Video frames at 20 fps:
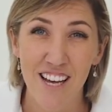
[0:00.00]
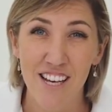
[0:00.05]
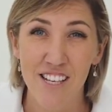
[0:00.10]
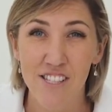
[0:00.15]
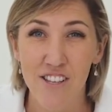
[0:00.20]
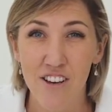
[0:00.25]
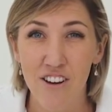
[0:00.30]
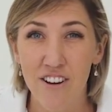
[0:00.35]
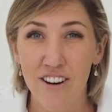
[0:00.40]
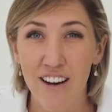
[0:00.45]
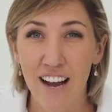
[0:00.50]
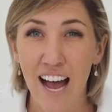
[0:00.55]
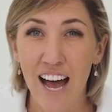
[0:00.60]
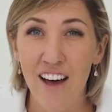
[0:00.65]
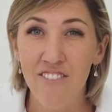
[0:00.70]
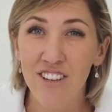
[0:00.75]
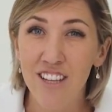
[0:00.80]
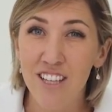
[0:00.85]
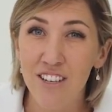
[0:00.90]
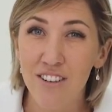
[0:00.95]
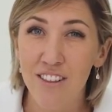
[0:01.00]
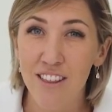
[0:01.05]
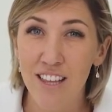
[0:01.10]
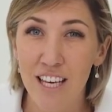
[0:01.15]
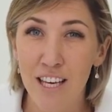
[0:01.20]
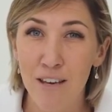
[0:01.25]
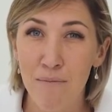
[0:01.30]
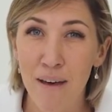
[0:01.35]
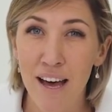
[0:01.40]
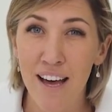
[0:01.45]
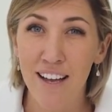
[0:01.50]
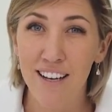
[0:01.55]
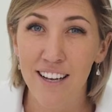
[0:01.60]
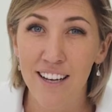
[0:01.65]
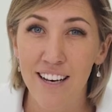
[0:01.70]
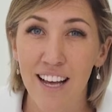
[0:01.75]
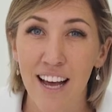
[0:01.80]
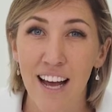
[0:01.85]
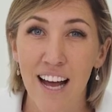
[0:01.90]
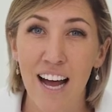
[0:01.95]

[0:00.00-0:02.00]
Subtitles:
So have a little think about it.